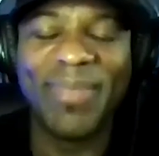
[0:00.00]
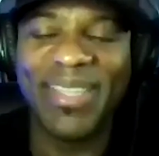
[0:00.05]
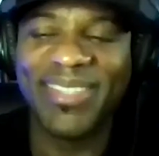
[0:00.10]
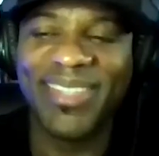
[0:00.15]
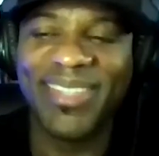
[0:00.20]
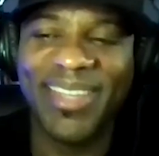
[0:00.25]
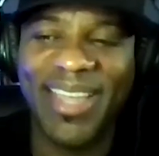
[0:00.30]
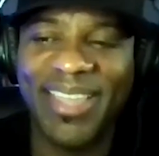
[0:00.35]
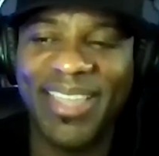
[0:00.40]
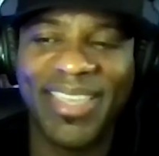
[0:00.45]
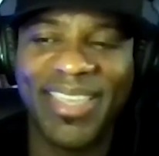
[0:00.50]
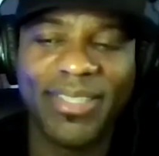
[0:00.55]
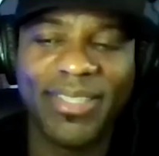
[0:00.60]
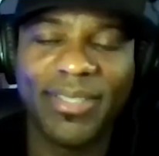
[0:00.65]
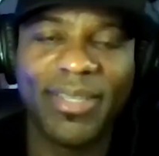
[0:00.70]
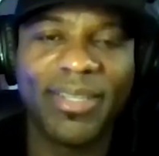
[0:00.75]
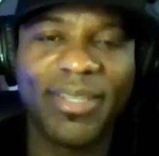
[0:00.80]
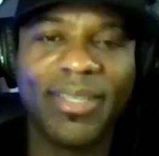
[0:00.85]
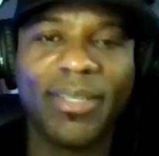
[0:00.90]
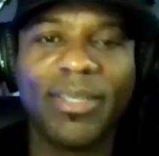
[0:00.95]
That's I think it's
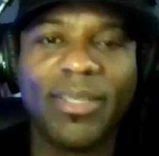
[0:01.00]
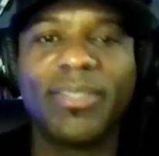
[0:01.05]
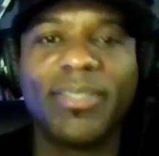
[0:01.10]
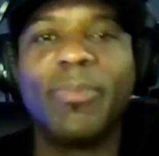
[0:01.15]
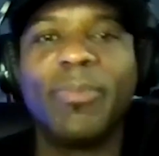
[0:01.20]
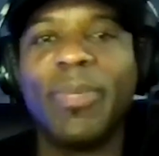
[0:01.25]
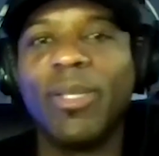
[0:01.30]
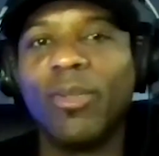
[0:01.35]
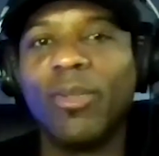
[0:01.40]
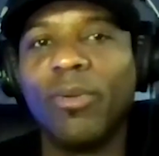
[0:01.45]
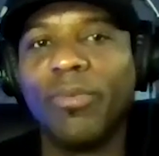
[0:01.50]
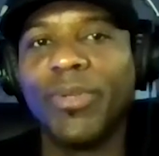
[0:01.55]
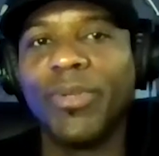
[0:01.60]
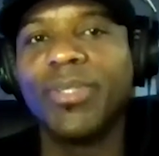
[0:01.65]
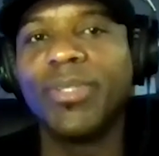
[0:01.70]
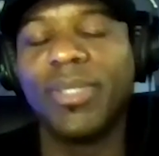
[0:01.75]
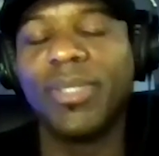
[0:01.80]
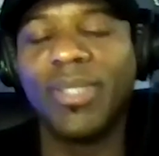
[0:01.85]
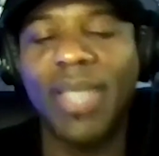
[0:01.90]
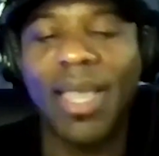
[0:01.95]
going to spill over
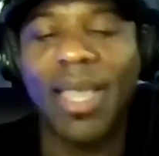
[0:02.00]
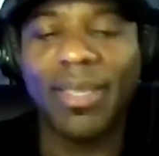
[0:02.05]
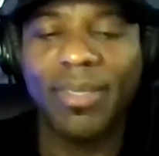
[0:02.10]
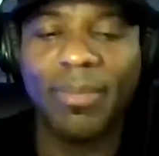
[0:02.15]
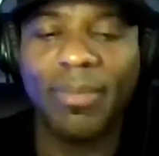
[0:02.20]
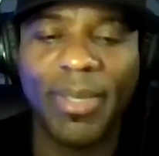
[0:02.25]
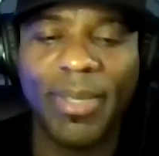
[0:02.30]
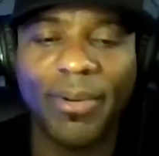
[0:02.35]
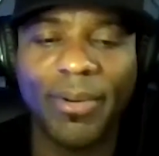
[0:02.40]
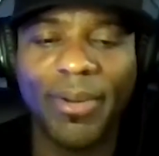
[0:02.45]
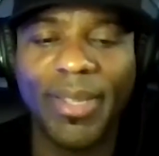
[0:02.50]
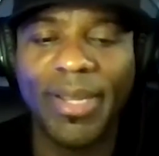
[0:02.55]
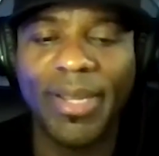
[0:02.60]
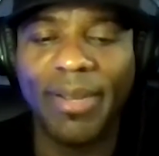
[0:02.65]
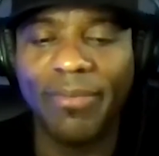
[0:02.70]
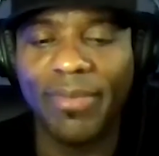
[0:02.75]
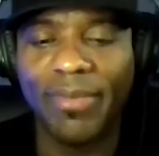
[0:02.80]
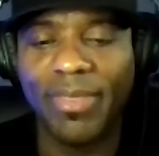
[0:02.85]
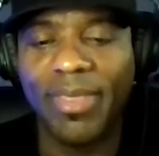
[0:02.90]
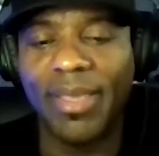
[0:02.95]
into a documentary and
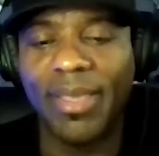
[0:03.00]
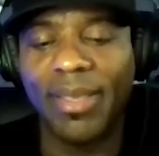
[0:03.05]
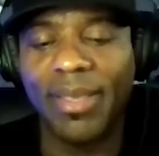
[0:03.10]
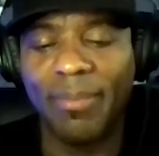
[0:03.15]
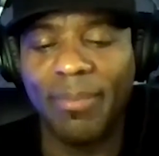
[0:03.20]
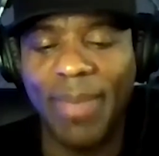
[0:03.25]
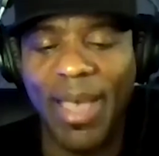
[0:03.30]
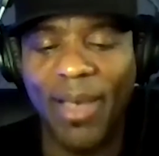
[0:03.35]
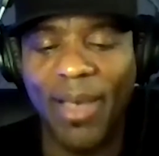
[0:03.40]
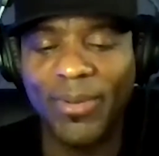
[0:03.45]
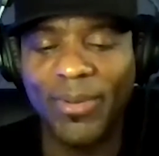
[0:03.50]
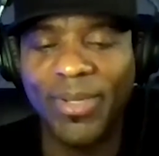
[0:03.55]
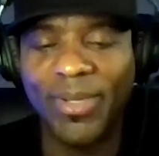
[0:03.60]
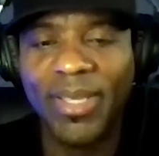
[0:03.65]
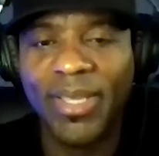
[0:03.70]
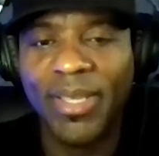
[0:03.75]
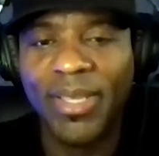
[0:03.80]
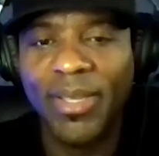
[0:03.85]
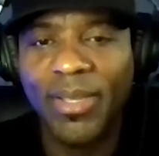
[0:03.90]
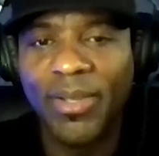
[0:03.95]
everything about
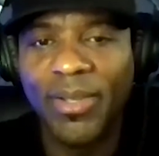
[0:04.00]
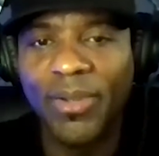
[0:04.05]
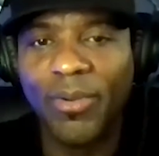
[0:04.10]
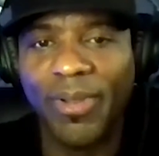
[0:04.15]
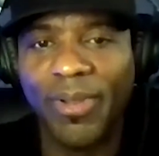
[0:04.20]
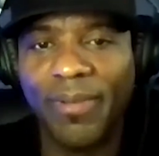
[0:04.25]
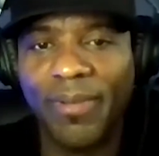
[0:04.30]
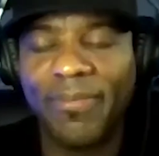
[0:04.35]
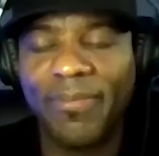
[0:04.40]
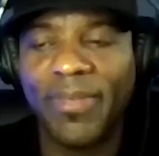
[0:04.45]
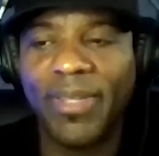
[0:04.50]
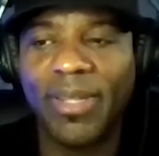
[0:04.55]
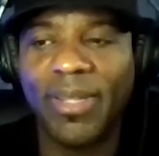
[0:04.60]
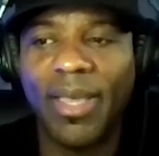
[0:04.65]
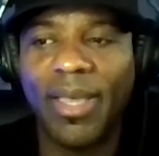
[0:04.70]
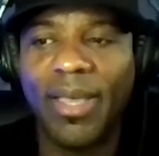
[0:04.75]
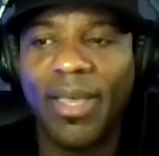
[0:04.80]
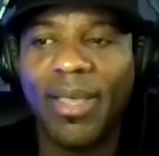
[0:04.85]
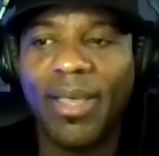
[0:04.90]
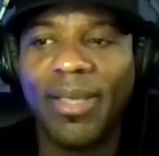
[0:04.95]
Griff, and
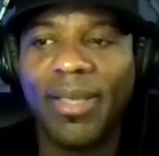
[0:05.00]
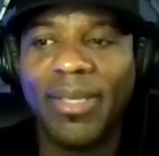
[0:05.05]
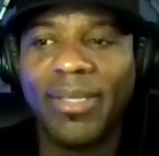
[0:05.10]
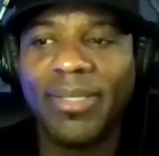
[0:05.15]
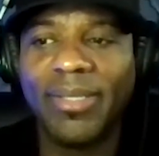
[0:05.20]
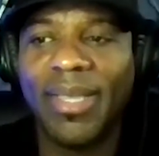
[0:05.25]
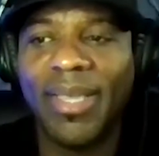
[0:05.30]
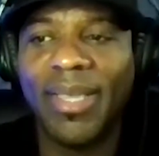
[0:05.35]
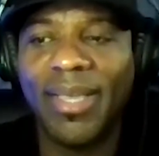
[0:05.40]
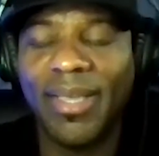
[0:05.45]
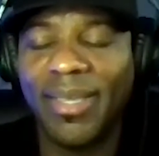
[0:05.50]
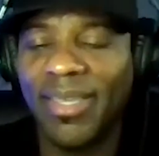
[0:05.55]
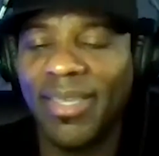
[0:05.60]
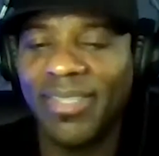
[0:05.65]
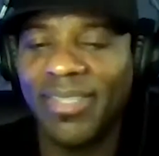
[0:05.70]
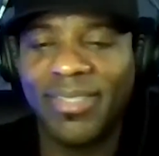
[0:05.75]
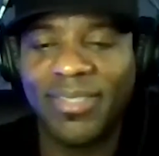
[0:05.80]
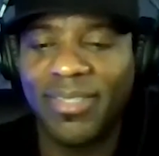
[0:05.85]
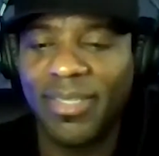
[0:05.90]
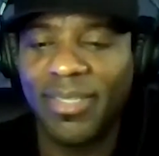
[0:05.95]

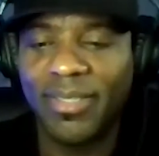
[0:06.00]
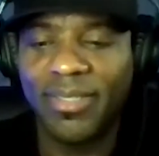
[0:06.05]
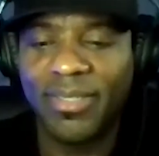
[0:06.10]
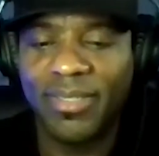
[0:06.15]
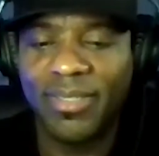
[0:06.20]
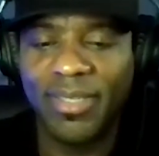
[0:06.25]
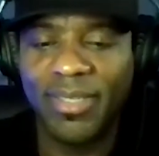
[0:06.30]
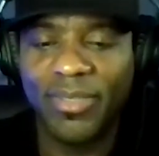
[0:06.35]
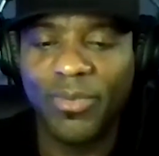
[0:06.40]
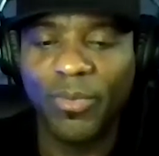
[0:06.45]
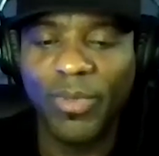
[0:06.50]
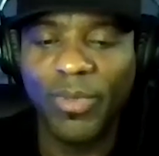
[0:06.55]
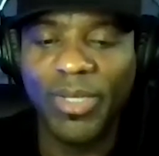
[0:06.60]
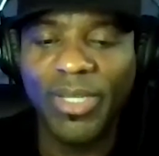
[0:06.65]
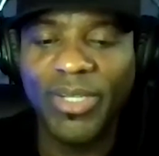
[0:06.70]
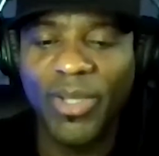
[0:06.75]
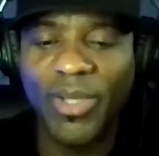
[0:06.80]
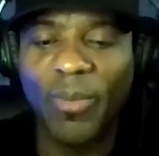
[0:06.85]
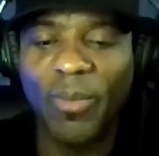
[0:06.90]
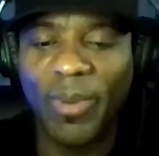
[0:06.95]
it's
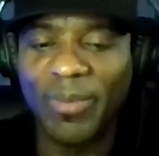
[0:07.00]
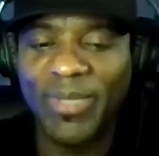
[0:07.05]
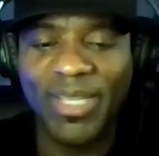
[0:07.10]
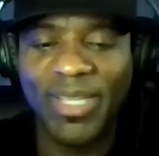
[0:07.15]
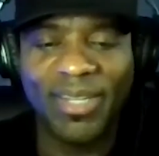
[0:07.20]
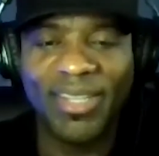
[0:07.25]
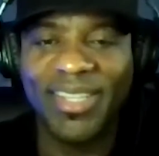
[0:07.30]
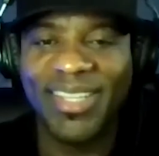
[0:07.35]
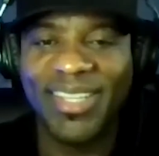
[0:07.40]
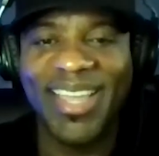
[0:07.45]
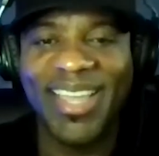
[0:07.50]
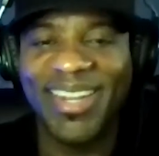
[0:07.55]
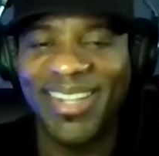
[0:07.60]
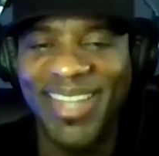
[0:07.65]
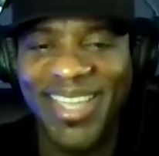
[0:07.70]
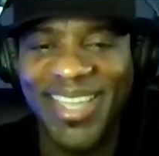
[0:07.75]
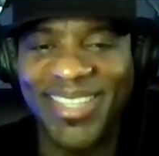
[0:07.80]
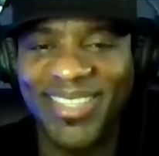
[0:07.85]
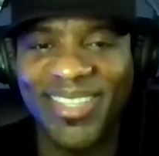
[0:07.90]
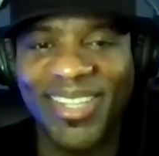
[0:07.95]
really dope. I'm telling the kind of
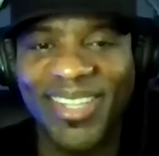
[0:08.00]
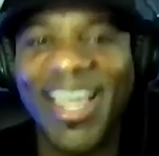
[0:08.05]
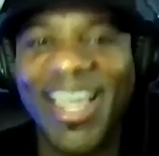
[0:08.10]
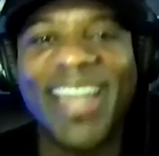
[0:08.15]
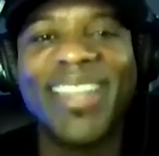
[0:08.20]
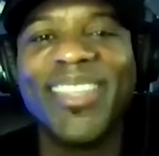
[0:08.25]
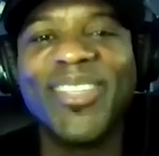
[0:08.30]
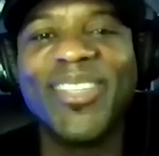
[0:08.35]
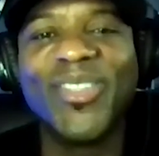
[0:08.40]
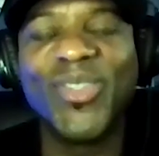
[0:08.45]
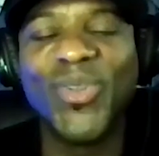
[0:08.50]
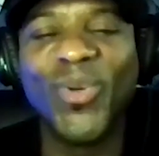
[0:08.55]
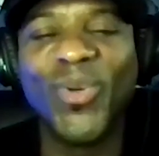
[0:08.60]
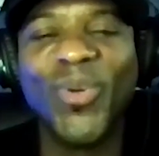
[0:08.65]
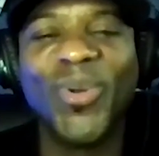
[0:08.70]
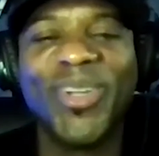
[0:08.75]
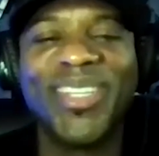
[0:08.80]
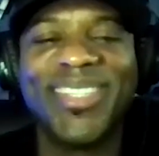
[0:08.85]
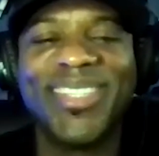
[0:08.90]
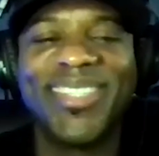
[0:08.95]
like a lot of these
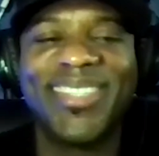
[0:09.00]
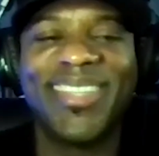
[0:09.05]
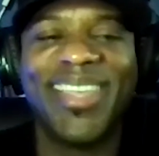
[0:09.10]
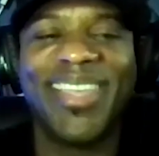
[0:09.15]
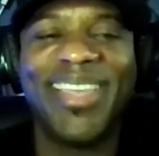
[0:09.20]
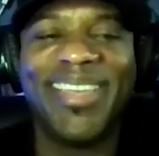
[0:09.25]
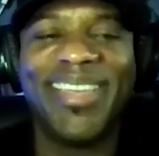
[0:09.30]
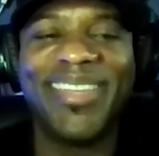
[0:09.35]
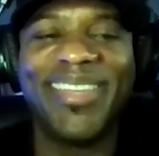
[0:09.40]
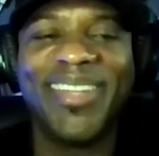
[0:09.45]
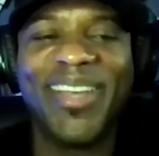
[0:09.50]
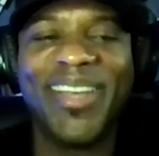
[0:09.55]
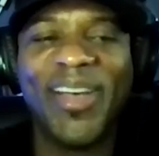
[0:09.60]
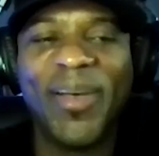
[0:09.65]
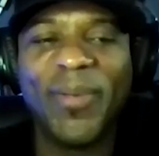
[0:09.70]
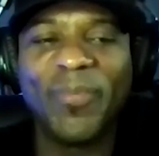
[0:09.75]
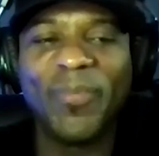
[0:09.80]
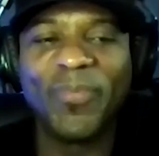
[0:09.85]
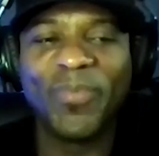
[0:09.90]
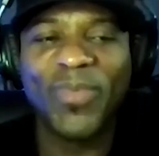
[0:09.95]
stories,
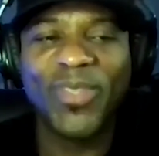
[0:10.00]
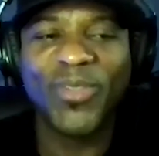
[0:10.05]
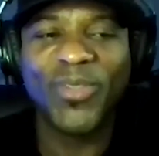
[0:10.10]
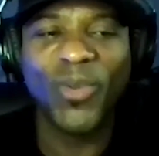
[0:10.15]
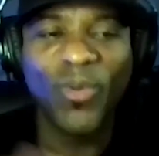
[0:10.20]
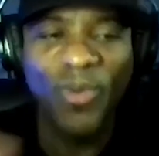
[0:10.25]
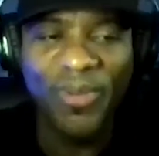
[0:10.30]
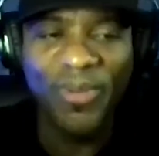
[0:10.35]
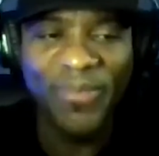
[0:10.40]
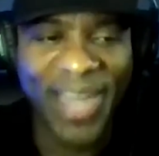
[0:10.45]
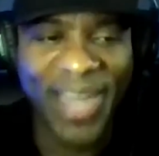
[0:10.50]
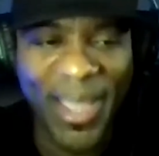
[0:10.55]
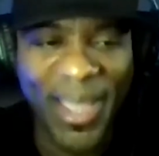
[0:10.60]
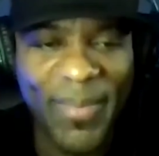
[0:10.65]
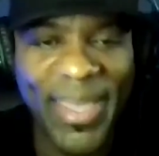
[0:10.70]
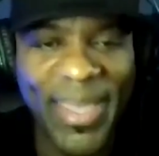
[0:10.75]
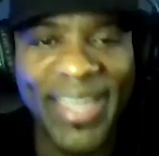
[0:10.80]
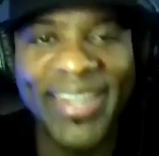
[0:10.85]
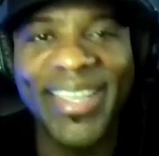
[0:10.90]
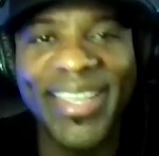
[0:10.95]
and so Griff and I
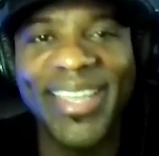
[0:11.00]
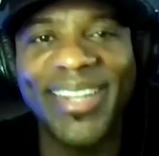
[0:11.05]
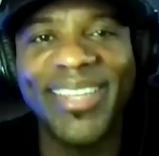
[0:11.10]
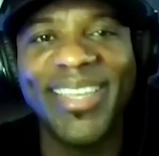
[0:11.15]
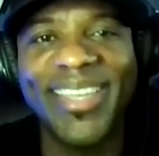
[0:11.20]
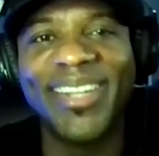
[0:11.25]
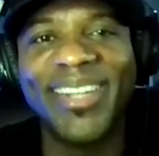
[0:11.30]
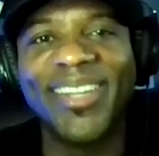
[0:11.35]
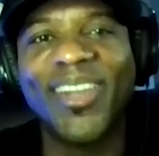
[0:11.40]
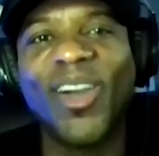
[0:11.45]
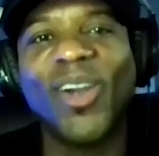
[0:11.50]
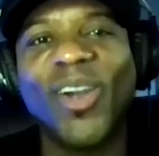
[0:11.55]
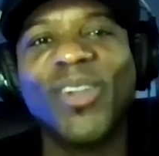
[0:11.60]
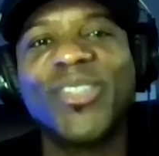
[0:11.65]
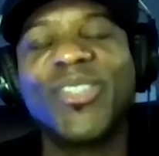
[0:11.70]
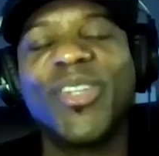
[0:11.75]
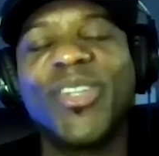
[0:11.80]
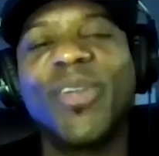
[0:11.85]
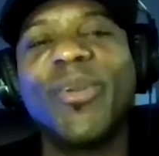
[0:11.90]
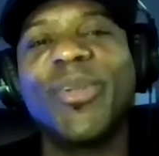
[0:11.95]
met at a car
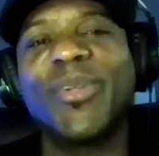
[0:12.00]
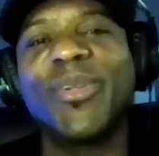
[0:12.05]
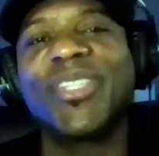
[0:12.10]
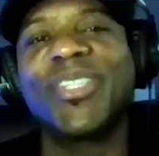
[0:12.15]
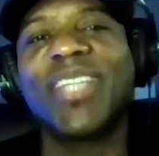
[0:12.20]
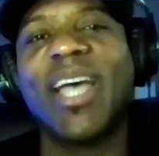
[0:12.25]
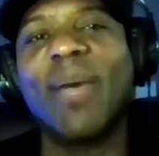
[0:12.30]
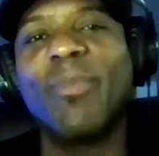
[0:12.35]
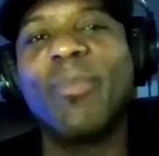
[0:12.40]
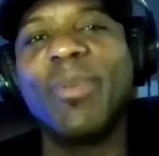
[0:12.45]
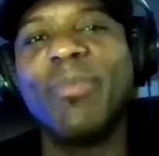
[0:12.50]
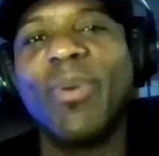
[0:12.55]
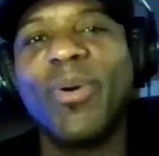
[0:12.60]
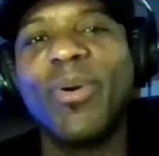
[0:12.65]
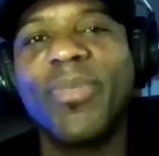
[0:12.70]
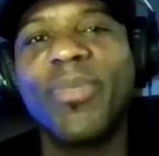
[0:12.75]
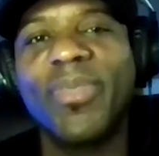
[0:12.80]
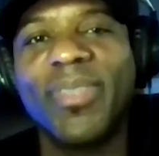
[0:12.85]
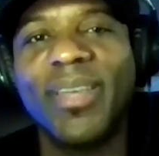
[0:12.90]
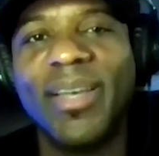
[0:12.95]
stereo shop. We
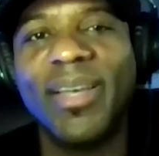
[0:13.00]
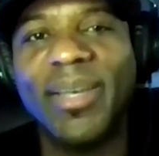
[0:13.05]
both